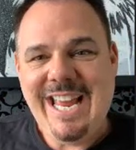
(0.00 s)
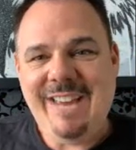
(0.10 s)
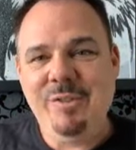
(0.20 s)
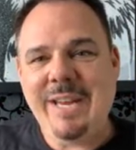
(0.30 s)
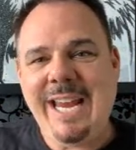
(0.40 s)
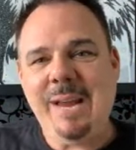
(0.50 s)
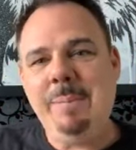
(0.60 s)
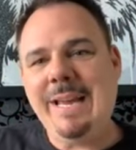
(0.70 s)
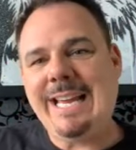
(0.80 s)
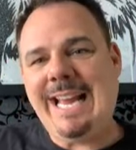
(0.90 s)
If you can't
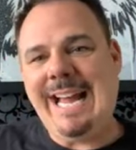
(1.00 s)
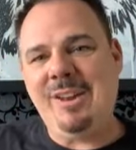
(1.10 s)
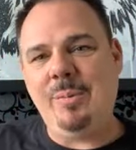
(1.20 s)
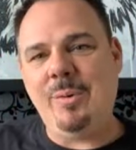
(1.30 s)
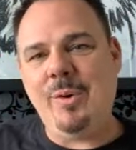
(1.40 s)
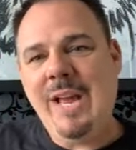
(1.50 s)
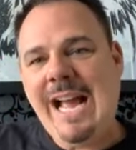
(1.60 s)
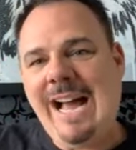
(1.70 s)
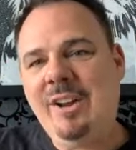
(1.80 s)
be accountable, how